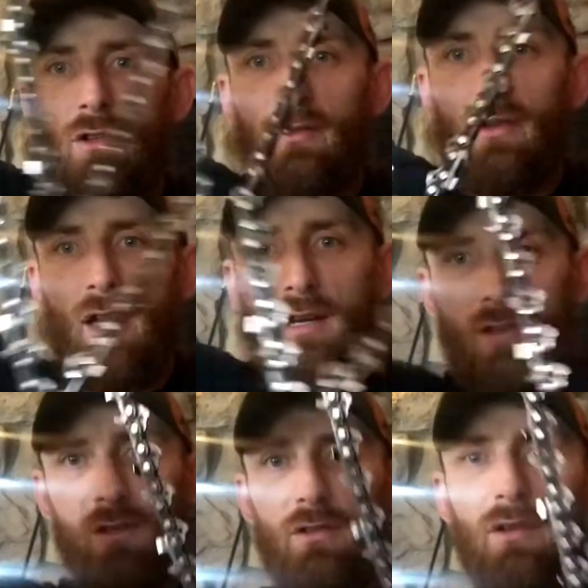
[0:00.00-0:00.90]
It looks
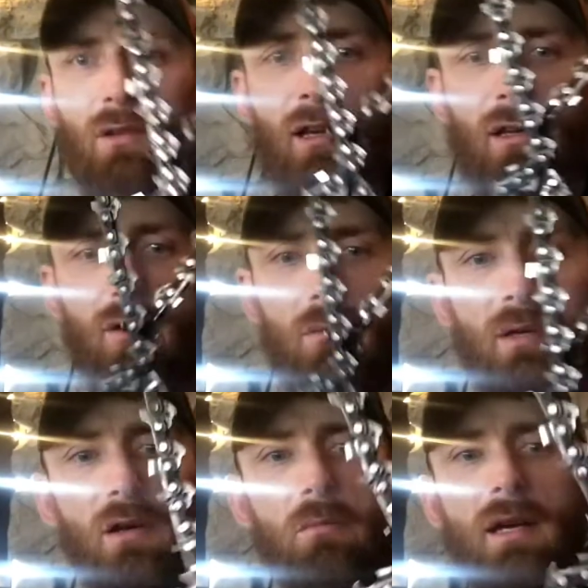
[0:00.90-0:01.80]
crazy, looks like it's in a
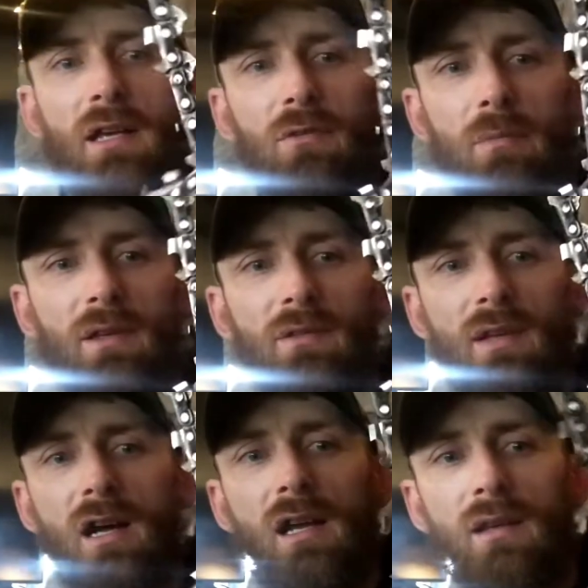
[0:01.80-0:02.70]
big old mess, but
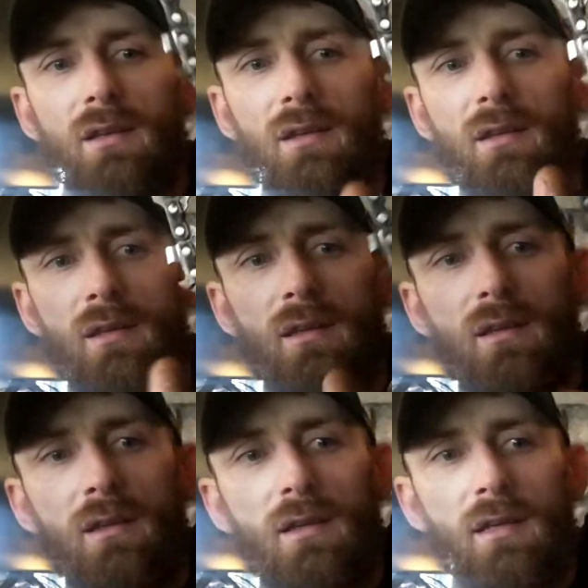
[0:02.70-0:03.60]
it's not.
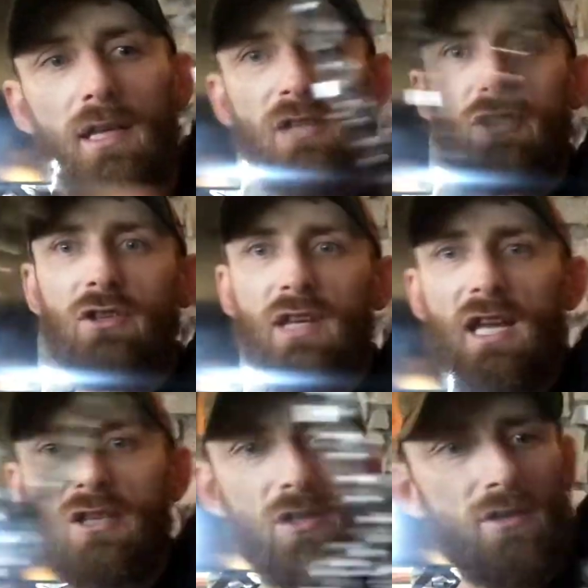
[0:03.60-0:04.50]
It's just
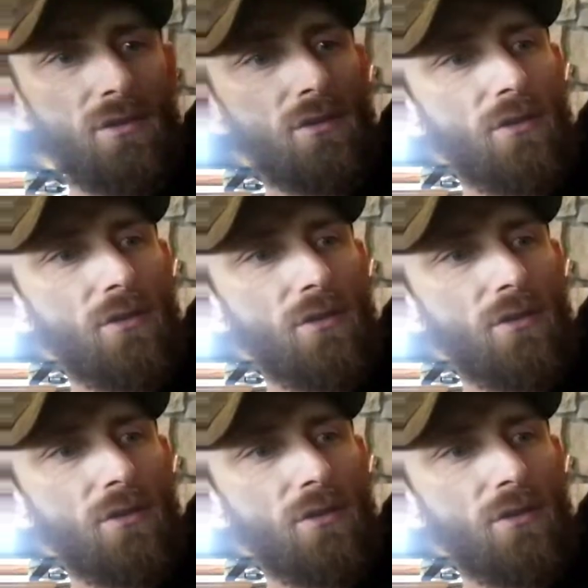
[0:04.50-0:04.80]
catching.